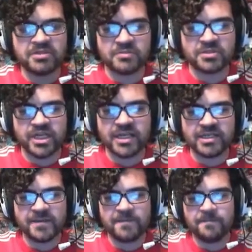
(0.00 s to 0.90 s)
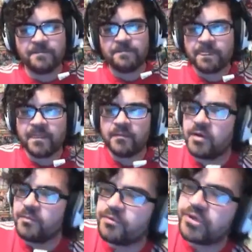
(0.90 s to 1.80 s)
check, but I'm
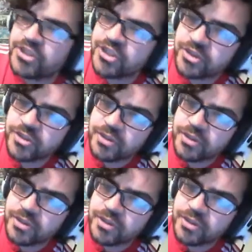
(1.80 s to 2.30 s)
pretty sure